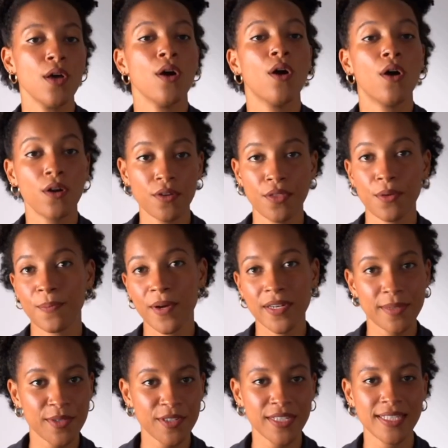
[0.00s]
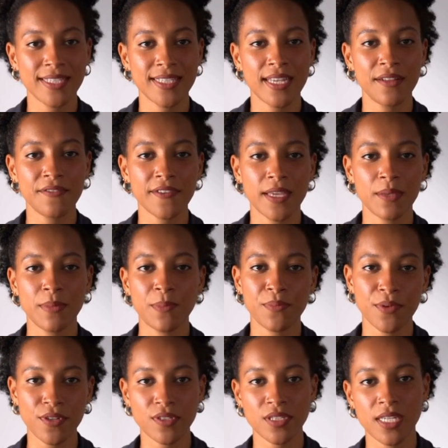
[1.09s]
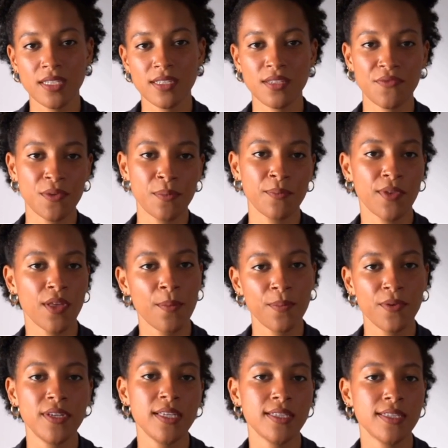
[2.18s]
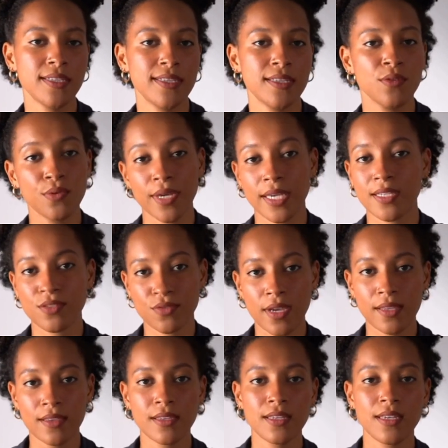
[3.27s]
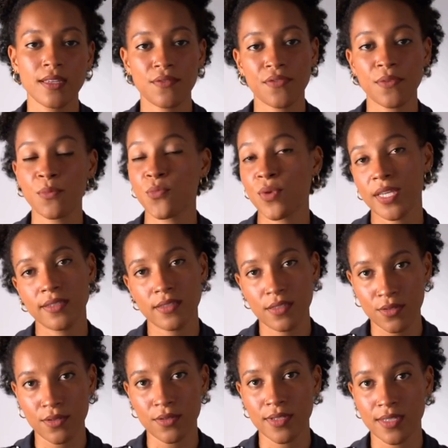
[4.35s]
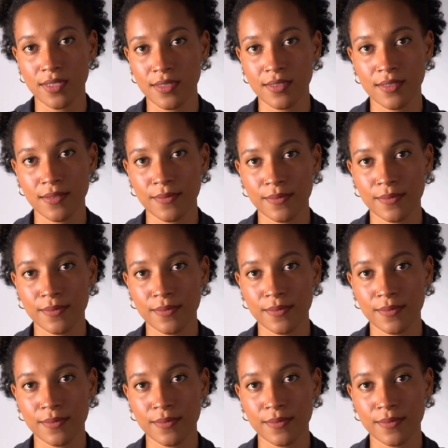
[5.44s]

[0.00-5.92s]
or the polymer itself can be purchased from companies who extracted it from waste sources.